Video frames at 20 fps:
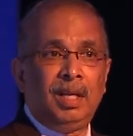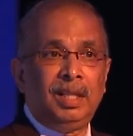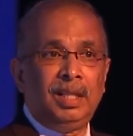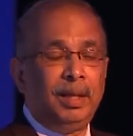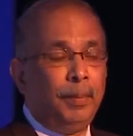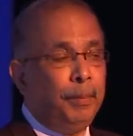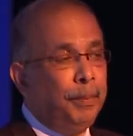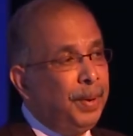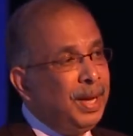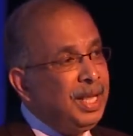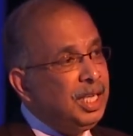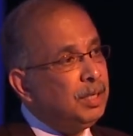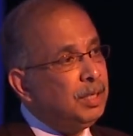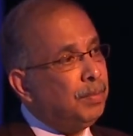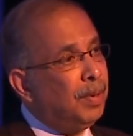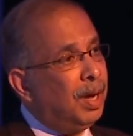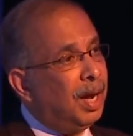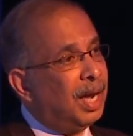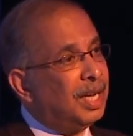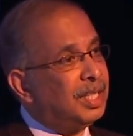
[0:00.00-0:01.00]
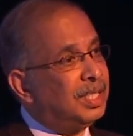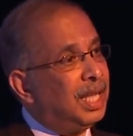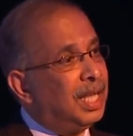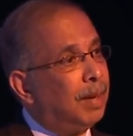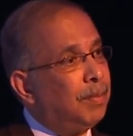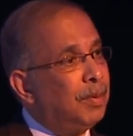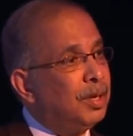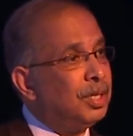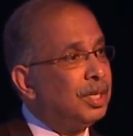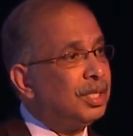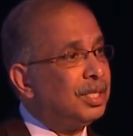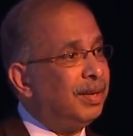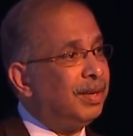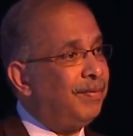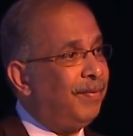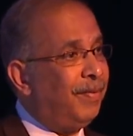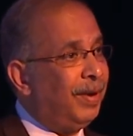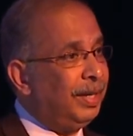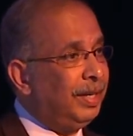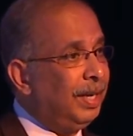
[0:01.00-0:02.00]
the benchmark establishes a
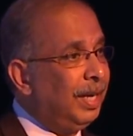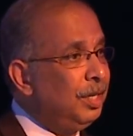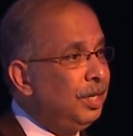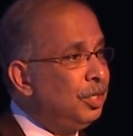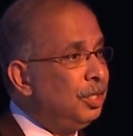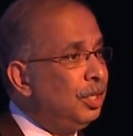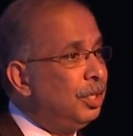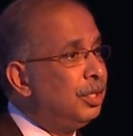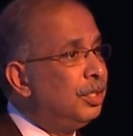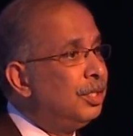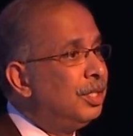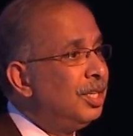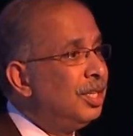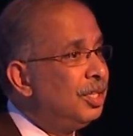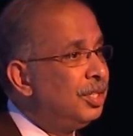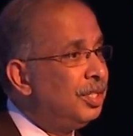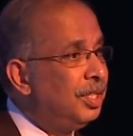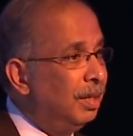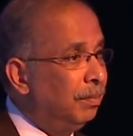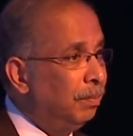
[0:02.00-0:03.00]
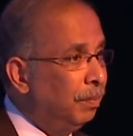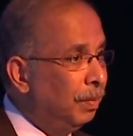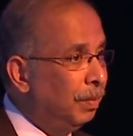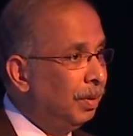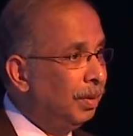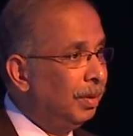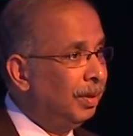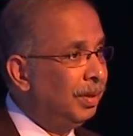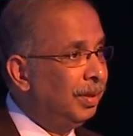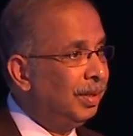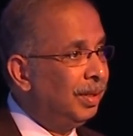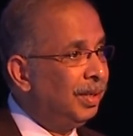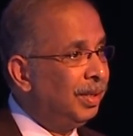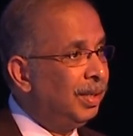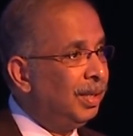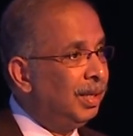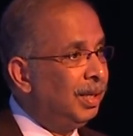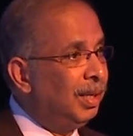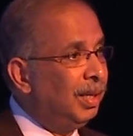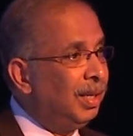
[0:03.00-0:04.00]
financial system
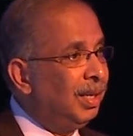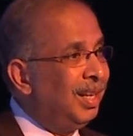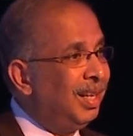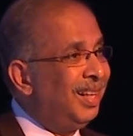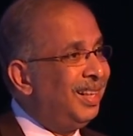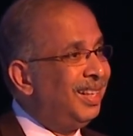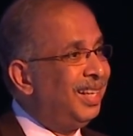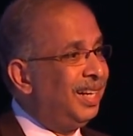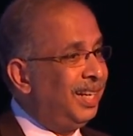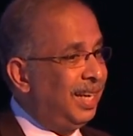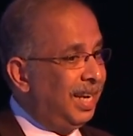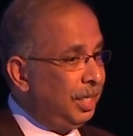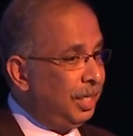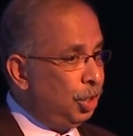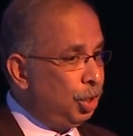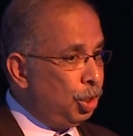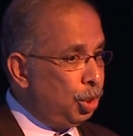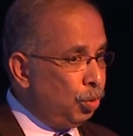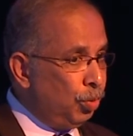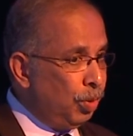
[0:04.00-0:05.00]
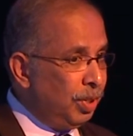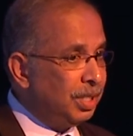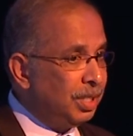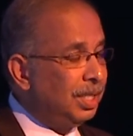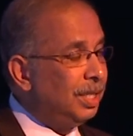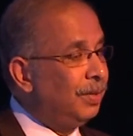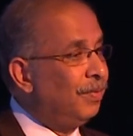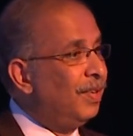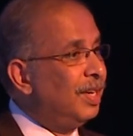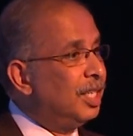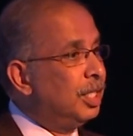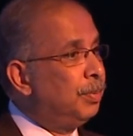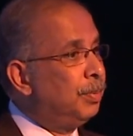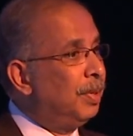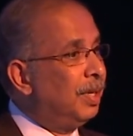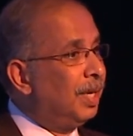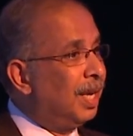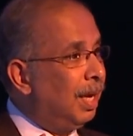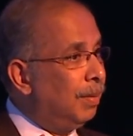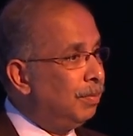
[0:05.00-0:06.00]
that ensures
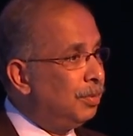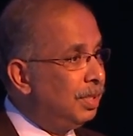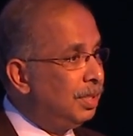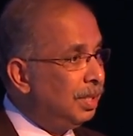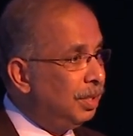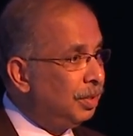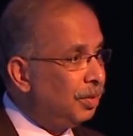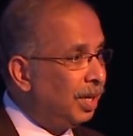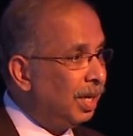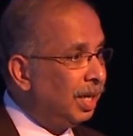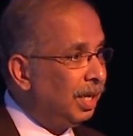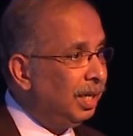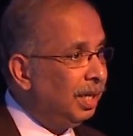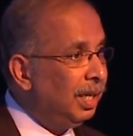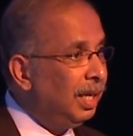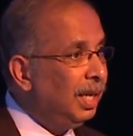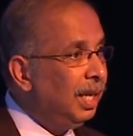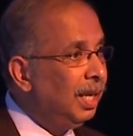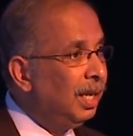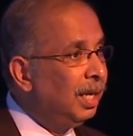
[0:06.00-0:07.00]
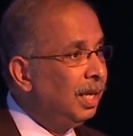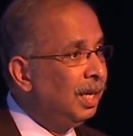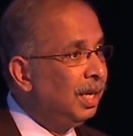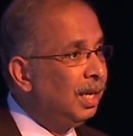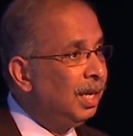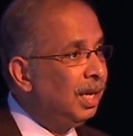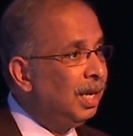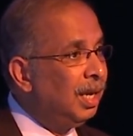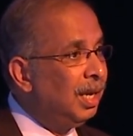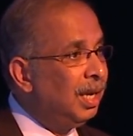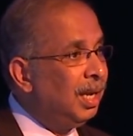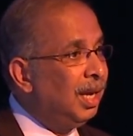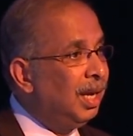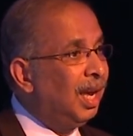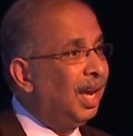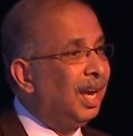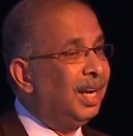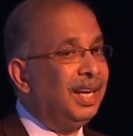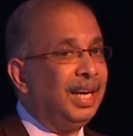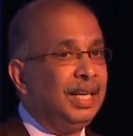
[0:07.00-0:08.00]
investment comes in regularly
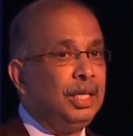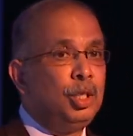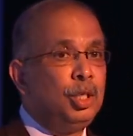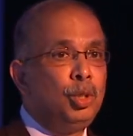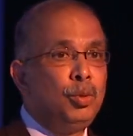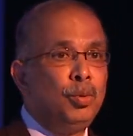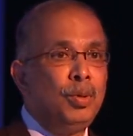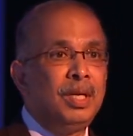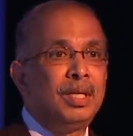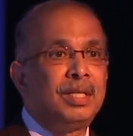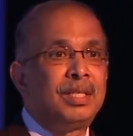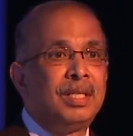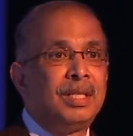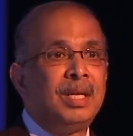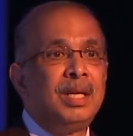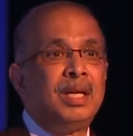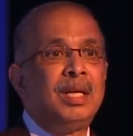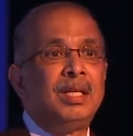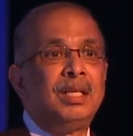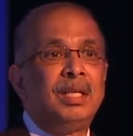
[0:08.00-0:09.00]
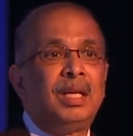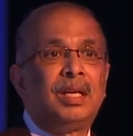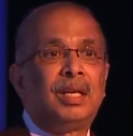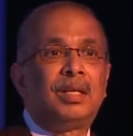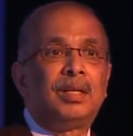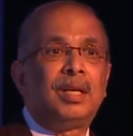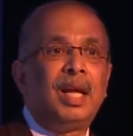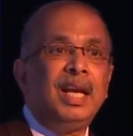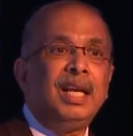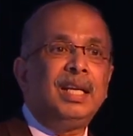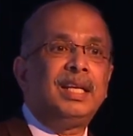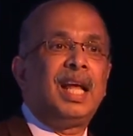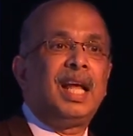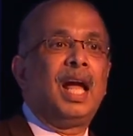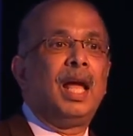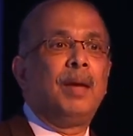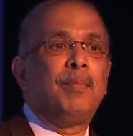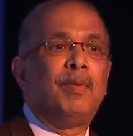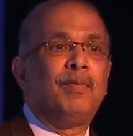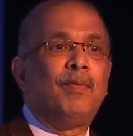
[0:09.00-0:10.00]
and ensures the right
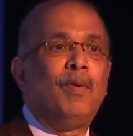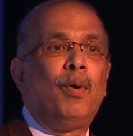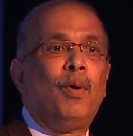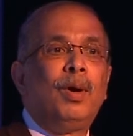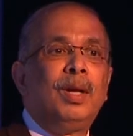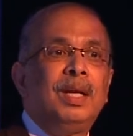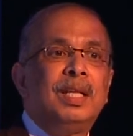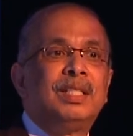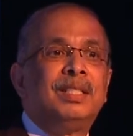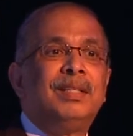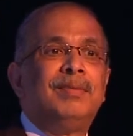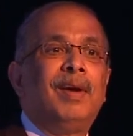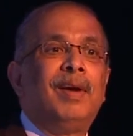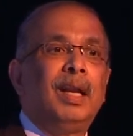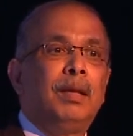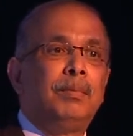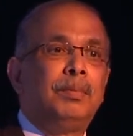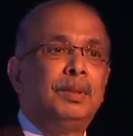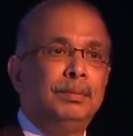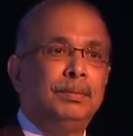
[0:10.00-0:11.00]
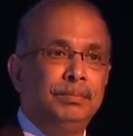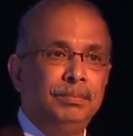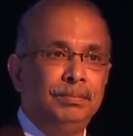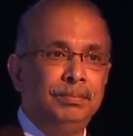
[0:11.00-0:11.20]
type of oil is developed.